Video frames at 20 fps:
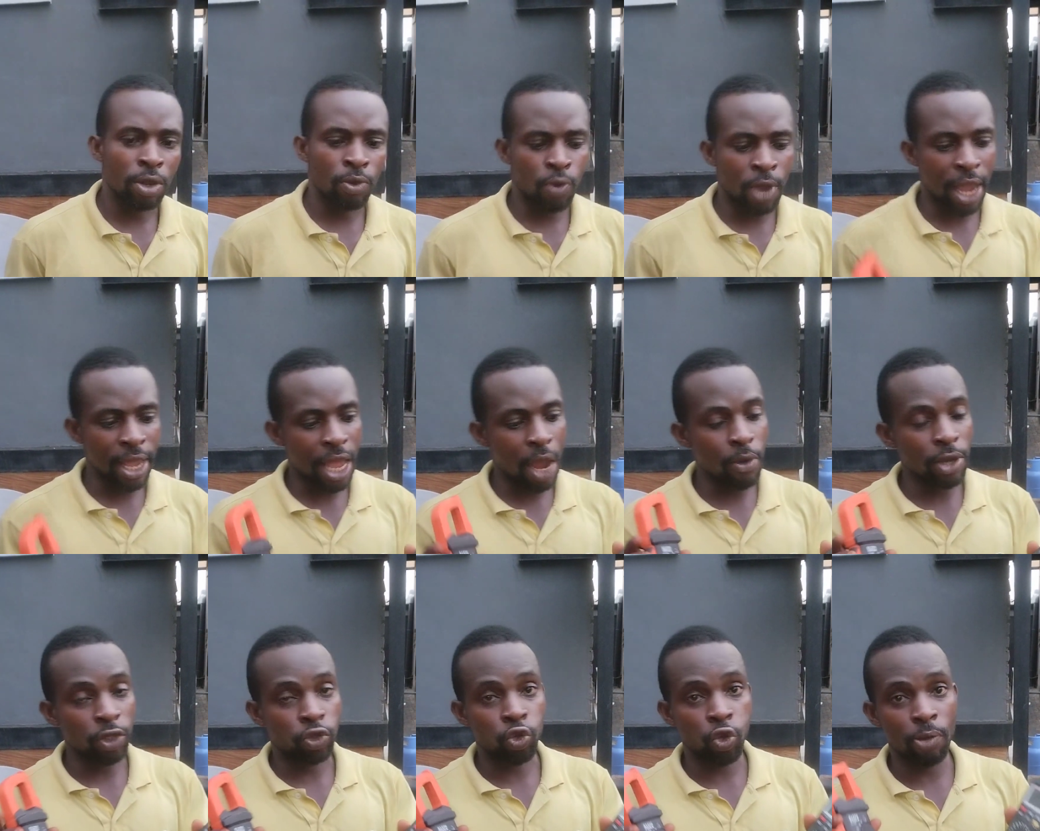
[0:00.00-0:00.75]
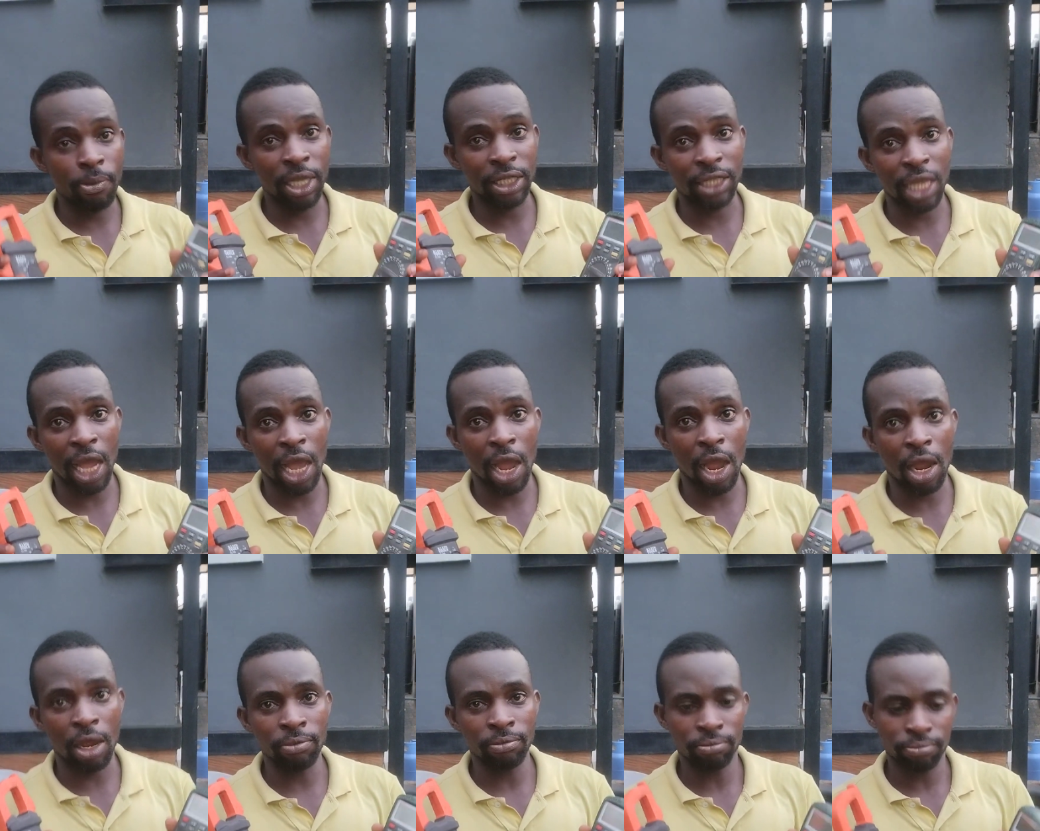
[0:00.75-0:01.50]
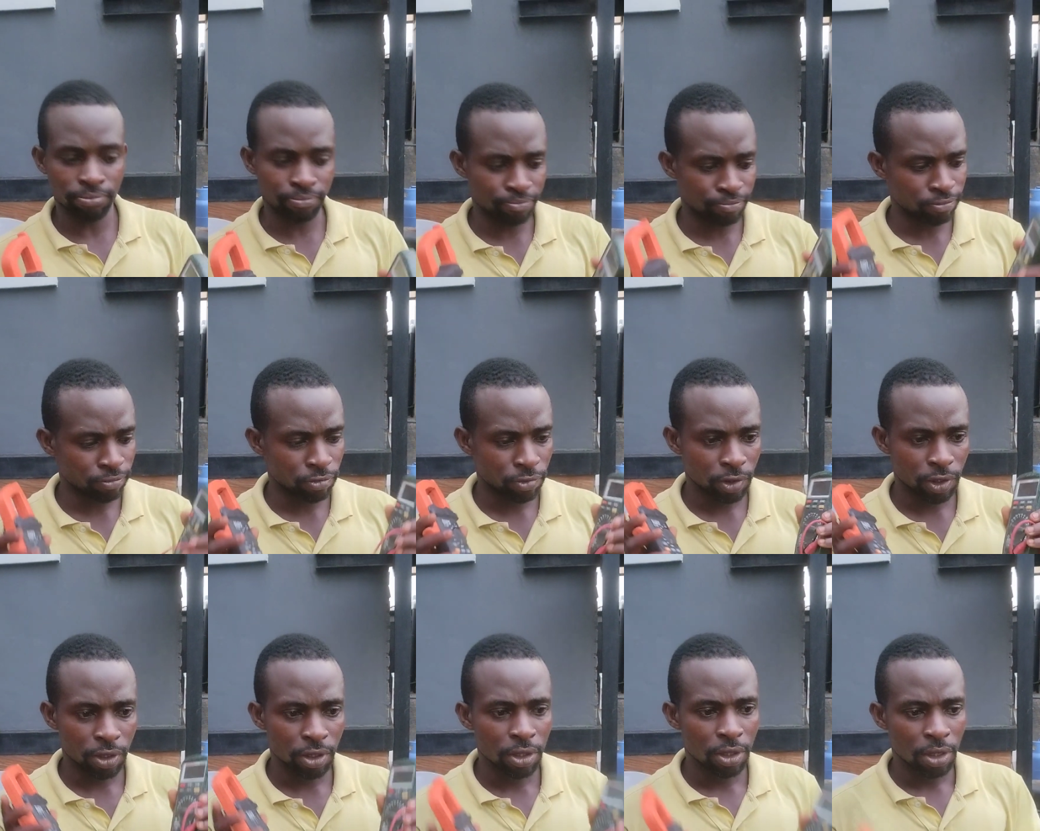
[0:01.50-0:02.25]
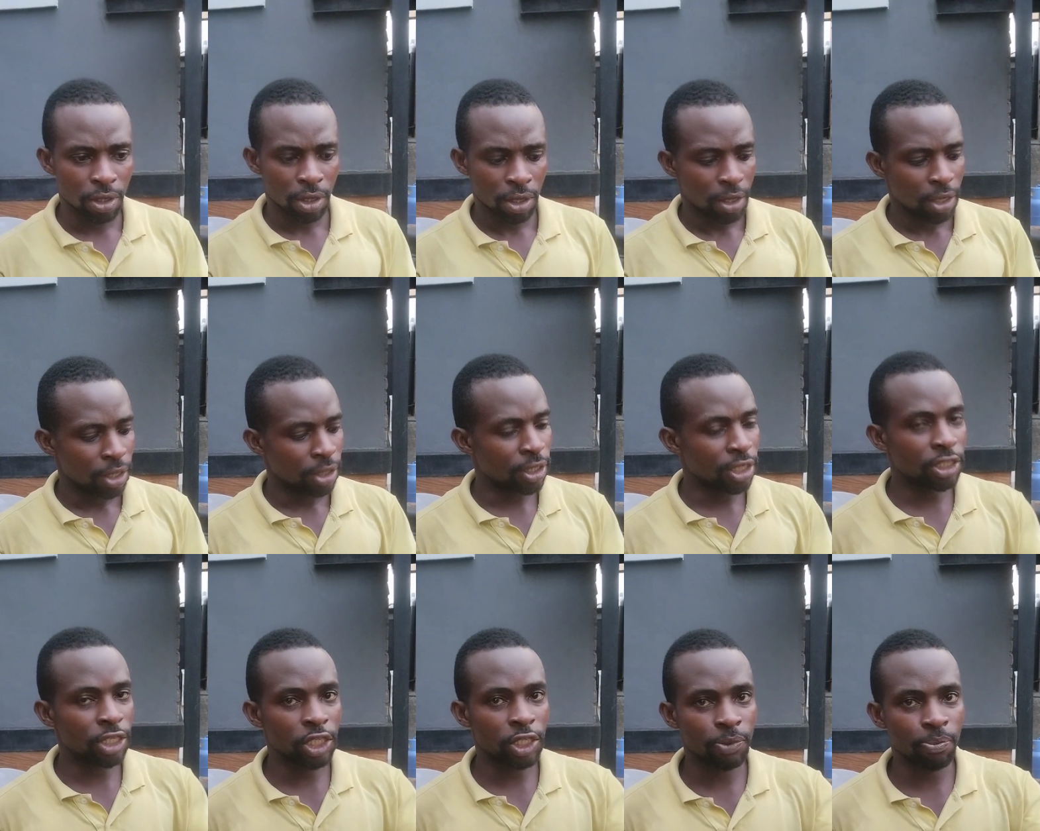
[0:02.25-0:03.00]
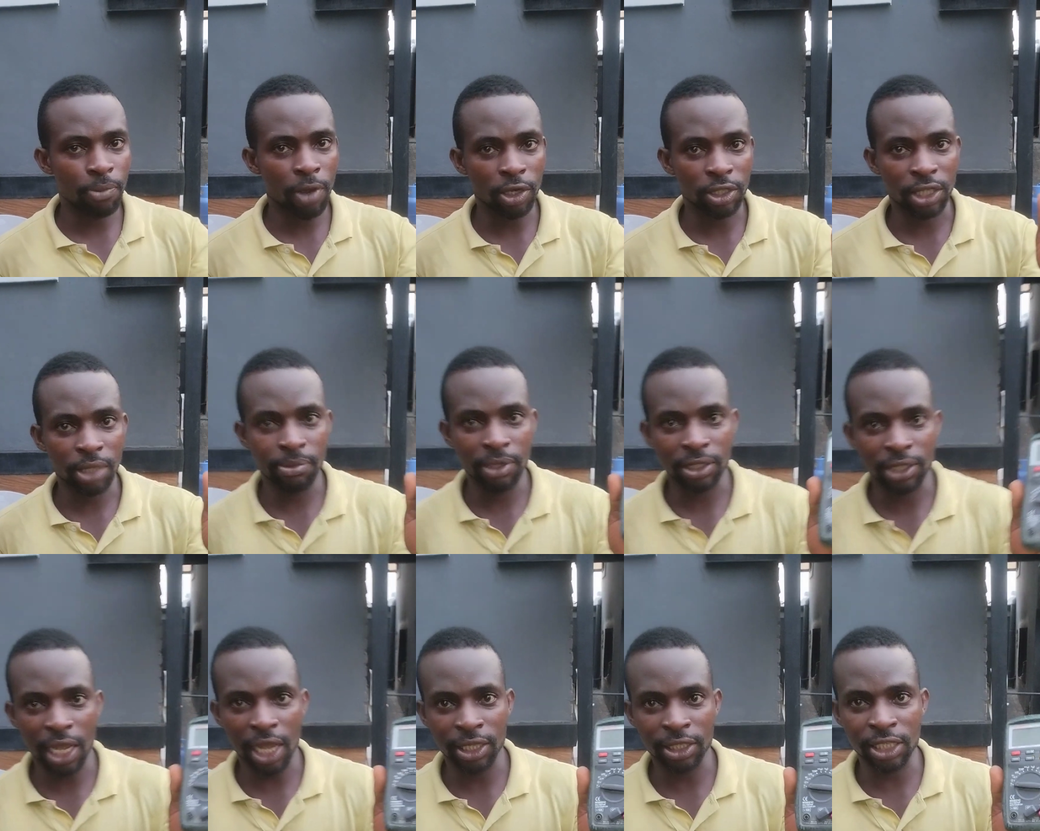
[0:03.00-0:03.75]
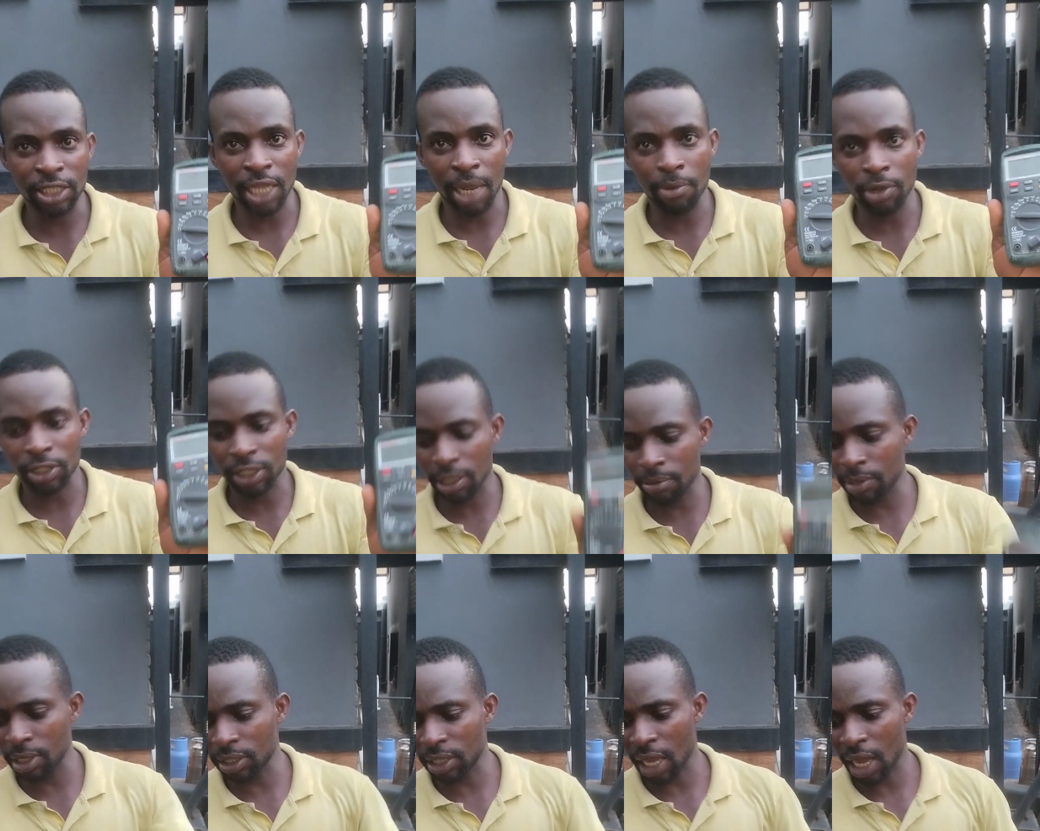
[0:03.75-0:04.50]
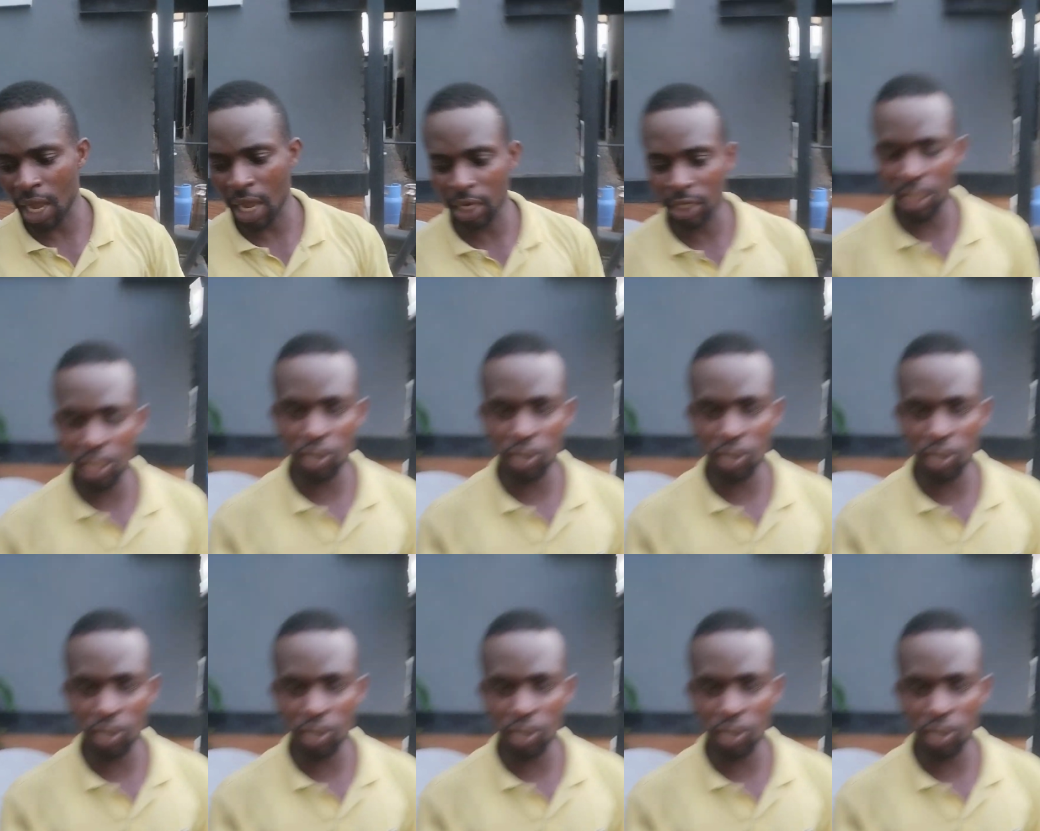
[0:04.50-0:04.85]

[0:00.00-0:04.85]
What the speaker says: we are here with 2 meter. This is multimeter, theta multimeter.